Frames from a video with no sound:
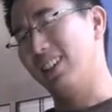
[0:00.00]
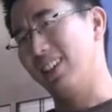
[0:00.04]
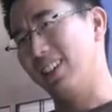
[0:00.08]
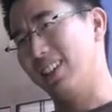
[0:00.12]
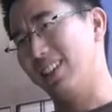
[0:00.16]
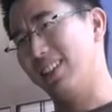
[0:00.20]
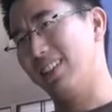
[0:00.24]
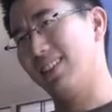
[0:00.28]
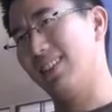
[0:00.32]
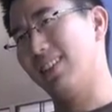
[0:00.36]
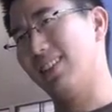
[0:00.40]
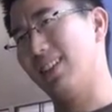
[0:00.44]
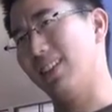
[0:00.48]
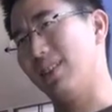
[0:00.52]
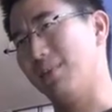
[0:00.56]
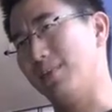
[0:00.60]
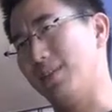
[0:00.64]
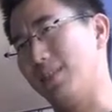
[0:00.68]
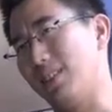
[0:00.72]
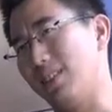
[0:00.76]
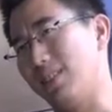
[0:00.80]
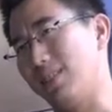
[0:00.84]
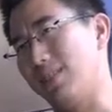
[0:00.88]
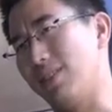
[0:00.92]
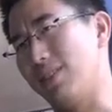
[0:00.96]
a lot of
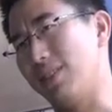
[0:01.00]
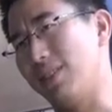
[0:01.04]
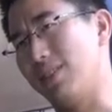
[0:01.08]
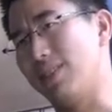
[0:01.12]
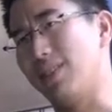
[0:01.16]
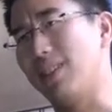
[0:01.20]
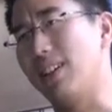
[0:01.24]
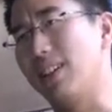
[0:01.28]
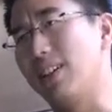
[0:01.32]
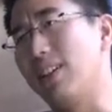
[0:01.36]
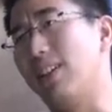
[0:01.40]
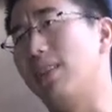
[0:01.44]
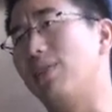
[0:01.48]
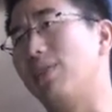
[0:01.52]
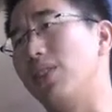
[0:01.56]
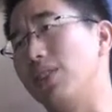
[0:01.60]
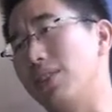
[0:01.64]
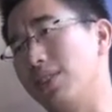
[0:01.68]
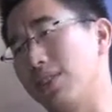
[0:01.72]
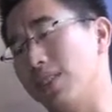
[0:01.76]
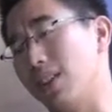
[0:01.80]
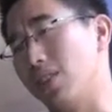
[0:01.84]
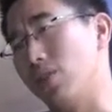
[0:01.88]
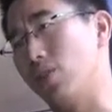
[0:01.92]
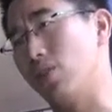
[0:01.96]
times it's it's the
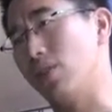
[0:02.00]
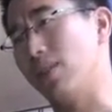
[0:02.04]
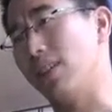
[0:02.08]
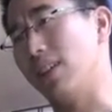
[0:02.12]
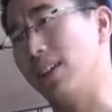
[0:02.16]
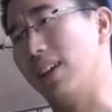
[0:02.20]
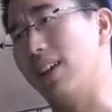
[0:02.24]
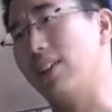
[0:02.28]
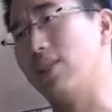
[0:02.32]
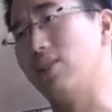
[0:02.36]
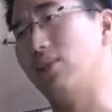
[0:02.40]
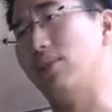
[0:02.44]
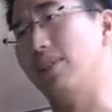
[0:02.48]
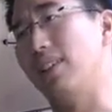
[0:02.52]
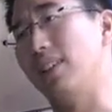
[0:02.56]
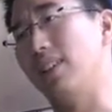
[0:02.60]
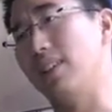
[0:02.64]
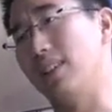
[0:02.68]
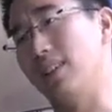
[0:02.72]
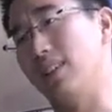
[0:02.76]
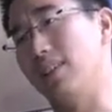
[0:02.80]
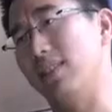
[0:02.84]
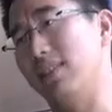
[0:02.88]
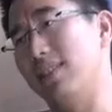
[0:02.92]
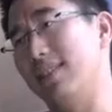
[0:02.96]
conversation that actually
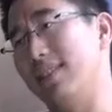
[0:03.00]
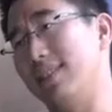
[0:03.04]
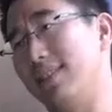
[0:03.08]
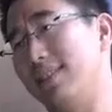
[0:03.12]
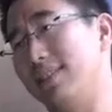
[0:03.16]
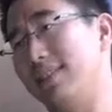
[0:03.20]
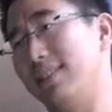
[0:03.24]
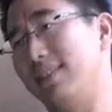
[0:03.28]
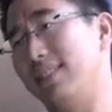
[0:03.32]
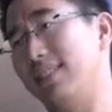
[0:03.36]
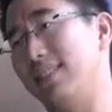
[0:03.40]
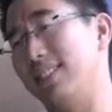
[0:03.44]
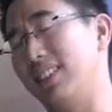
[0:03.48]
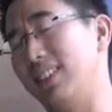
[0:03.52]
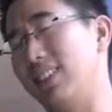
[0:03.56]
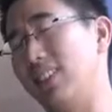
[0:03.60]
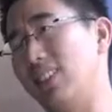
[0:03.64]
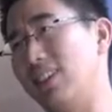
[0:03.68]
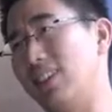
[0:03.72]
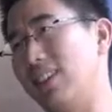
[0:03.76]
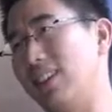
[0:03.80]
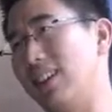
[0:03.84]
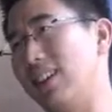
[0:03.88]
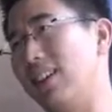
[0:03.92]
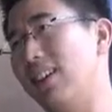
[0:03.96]
counts. You know,
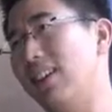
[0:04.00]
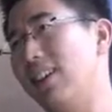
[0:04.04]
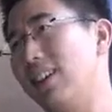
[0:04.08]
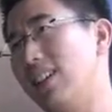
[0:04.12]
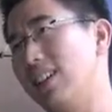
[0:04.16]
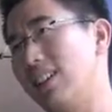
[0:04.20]
it's the